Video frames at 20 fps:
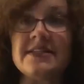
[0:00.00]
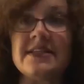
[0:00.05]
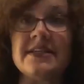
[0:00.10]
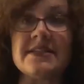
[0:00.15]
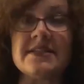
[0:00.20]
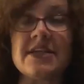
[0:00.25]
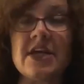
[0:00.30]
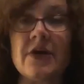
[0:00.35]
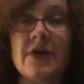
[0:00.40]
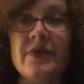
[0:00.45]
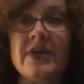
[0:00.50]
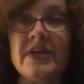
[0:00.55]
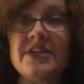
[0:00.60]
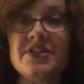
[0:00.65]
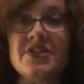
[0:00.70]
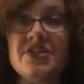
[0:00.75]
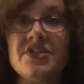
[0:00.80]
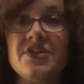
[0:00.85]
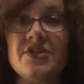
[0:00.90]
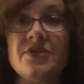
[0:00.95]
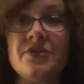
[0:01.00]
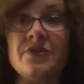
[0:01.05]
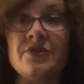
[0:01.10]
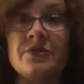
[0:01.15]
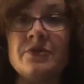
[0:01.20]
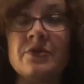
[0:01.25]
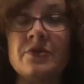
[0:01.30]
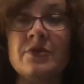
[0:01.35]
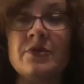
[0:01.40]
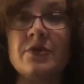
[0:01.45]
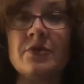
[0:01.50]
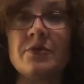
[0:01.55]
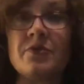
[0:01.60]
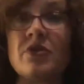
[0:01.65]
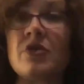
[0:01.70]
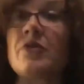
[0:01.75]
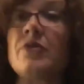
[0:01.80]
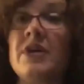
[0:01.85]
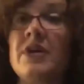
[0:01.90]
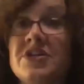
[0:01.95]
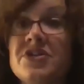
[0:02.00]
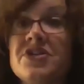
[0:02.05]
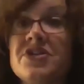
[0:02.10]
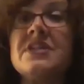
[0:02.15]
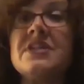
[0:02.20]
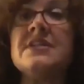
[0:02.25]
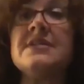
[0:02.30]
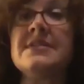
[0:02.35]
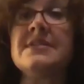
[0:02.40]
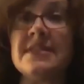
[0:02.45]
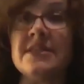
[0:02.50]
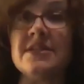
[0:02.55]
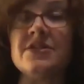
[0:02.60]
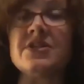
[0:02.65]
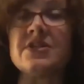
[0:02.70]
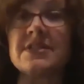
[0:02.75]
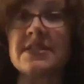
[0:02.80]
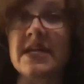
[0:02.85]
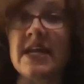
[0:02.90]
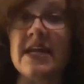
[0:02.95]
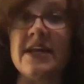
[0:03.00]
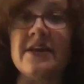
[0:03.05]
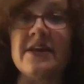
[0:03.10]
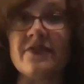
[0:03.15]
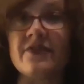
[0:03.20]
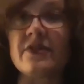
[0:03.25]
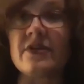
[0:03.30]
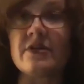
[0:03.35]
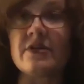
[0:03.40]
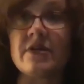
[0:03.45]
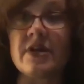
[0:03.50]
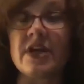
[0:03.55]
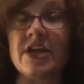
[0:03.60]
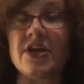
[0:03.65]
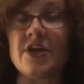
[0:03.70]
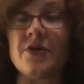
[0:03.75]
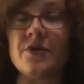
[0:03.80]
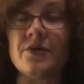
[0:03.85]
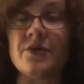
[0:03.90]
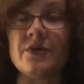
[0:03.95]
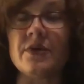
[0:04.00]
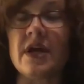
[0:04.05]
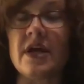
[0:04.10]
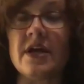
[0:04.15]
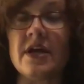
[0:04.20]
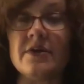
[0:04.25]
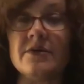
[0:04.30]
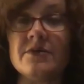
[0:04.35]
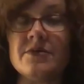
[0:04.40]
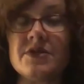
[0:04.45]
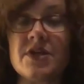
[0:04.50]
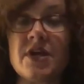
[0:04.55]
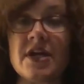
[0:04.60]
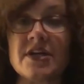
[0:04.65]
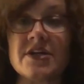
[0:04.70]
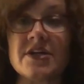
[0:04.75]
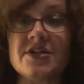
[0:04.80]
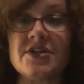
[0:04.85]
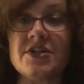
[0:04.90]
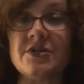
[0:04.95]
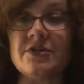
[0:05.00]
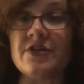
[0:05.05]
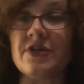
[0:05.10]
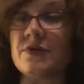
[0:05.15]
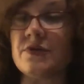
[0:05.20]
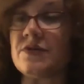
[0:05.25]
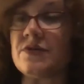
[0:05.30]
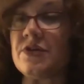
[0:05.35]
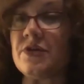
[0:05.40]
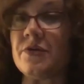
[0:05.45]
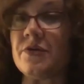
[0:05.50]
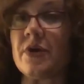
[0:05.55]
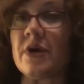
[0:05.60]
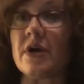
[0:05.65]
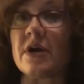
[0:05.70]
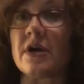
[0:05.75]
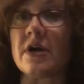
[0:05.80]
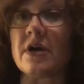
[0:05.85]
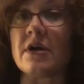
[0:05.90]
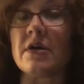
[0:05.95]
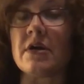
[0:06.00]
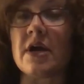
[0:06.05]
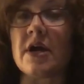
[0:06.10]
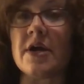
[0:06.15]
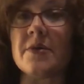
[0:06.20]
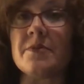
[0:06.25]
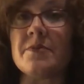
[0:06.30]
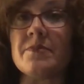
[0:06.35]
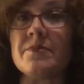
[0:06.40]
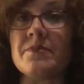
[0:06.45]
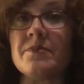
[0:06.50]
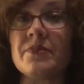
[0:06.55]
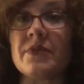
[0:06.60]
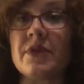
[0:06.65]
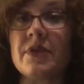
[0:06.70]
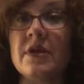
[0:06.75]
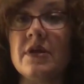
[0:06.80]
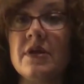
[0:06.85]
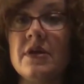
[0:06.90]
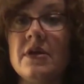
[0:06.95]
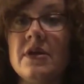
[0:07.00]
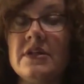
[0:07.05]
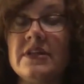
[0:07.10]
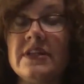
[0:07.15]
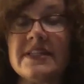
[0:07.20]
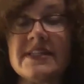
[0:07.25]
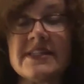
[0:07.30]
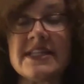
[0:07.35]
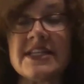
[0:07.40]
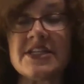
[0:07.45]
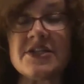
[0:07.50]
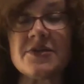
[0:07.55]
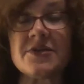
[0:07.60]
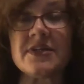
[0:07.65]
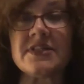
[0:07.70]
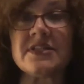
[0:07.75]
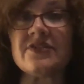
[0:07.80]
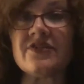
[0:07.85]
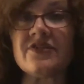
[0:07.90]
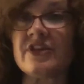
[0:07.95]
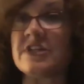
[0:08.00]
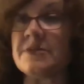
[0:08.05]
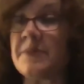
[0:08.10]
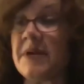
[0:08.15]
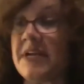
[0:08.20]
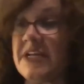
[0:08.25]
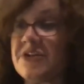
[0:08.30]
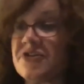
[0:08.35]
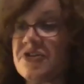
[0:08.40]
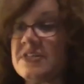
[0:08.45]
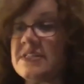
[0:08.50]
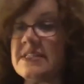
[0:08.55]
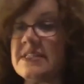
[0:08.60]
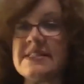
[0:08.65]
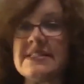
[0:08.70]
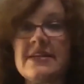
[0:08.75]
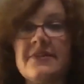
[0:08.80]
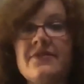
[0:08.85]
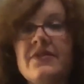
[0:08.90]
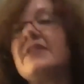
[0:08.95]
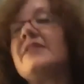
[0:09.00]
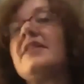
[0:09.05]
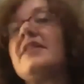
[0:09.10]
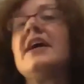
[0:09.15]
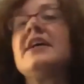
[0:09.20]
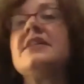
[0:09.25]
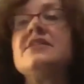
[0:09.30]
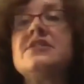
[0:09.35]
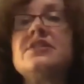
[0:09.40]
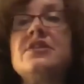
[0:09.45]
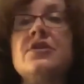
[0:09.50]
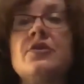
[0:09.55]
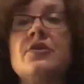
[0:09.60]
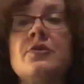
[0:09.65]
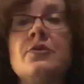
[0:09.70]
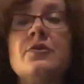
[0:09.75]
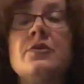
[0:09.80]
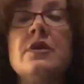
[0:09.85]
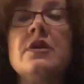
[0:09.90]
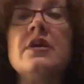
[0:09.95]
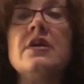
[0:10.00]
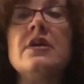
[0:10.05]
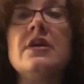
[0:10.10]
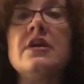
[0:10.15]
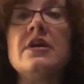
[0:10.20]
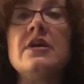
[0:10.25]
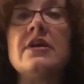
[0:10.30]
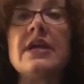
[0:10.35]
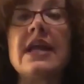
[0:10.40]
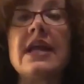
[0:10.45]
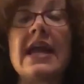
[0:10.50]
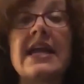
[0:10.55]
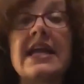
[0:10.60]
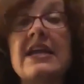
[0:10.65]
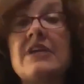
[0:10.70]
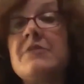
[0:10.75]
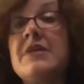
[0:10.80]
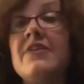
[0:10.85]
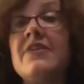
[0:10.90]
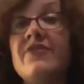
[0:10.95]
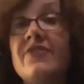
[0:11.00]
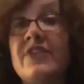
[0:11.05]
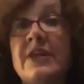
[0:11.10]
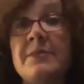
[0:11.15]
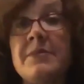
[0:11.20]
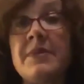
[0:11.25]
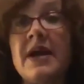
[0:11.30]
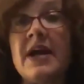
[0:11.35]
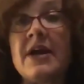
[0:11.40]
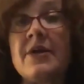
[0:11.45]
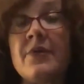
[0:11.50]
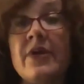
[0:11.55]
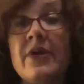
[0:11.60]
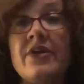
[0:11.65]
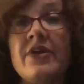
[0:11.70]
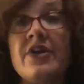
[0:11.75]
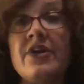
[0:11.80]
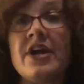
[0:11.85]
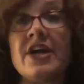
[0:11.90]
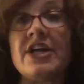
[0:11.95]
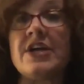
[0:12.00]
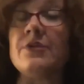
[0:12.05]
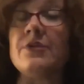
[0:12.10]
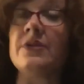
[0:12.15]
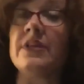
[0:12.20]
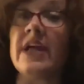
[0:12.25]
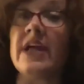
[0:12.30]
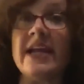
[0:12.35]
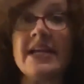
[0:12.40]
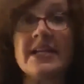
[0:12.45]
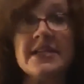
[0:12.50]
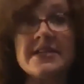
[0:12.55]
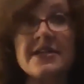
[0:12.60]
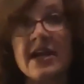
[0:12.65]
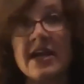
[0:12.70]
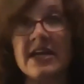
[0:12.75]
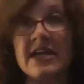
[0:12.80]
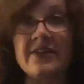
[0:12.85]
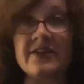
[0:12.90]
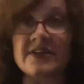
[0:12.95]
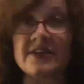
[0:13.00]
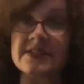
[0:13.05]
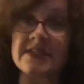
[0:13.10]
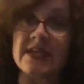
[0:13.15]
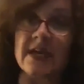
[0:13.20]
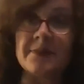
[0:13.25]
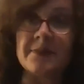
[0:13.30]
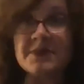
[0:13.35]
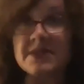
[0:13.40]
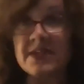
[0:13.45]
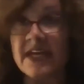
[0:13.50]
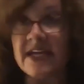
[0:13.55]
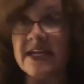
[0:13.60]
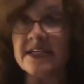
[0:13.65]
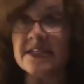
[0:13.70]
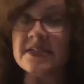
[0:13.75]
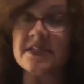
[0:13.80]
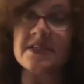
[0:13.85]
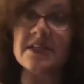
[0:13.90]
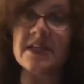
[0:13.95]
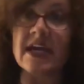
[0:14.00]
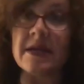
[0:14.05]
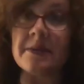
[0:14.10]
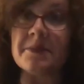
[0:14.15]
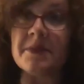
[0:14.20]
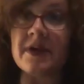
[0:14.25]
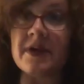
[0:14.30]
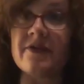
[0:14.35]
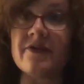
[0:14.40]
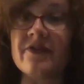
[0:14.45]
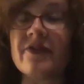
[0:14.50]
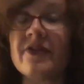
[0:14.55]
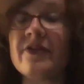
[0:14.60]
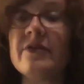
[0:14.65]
is go into more questions and just kind of, talk to those who are listening to us as far as patrons and stuff like that. So can give me feedback whether or not you liked kind of this update type of